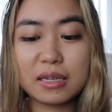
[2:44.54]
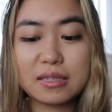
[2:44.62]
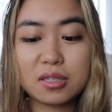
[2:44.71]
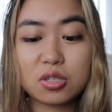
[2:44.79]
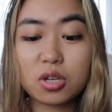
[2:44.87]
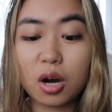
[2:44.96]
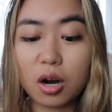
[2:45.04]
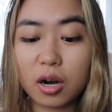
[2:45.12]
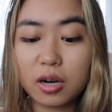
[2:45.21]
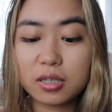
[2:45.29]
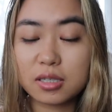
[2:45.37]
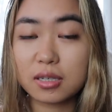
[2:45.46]
It's the
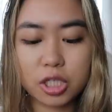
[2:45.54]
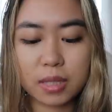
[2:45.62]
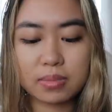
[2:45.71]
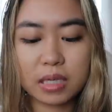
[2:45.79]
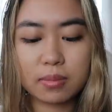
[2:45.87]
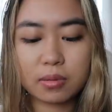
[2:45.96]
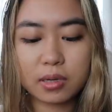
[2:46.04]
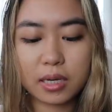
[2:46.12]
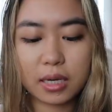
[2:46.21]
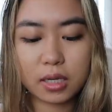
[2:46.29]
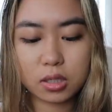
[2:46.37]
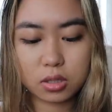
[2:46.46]
Tarte Shape Tape one
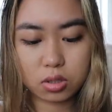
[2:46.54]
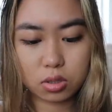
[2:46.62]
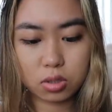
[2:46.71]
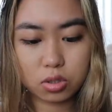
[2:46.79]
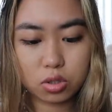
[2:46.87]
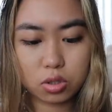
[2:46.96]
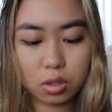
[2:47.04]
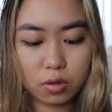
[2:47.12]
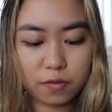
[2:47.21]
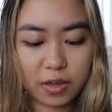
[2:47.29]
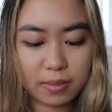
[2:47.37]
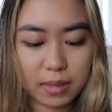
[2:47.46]
and it's
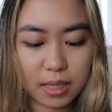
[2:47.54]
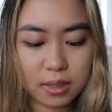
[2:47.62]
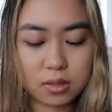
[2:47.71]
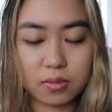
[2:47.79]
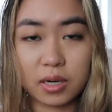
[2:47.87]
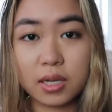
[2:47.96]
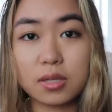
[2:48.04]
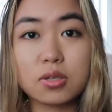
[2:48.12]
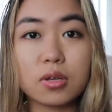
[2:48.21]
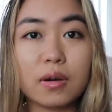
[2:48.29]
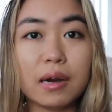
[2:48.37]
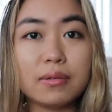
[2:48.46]
so famous, right?
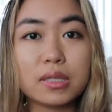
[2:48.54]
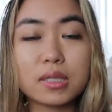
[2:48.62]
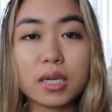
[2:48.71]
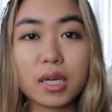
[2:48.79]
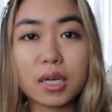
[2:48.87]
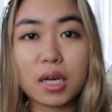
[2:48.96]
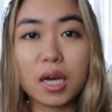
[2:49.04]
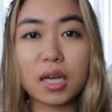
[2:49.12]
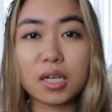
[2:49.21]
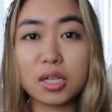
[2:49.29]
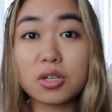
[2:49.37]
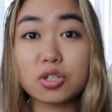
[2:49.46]
So I was like,
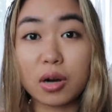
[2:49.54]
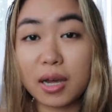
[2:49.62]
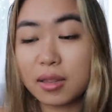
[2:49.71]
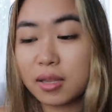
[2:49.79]
I need to try